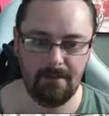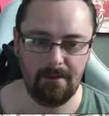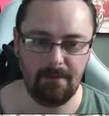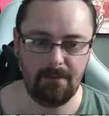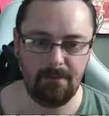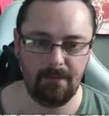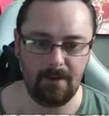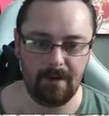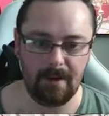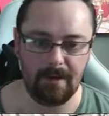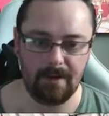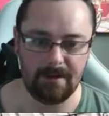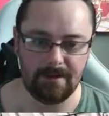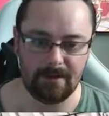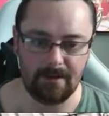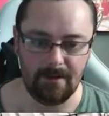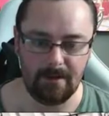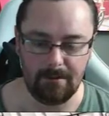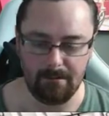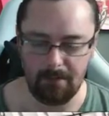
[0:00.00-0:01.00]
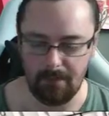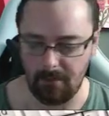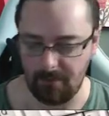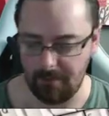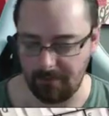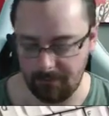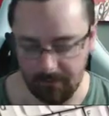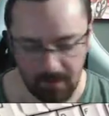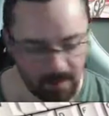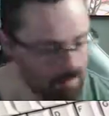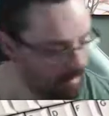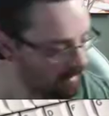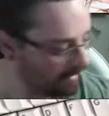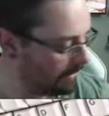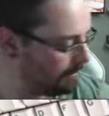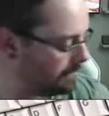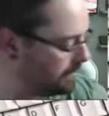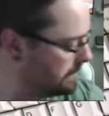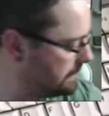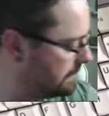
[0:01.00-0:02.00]
fully solid board.
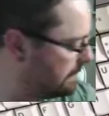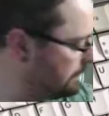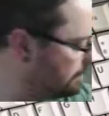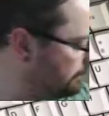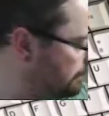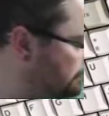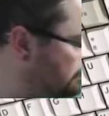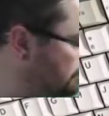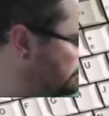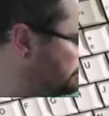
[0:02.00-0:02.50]
Let me just turn the volume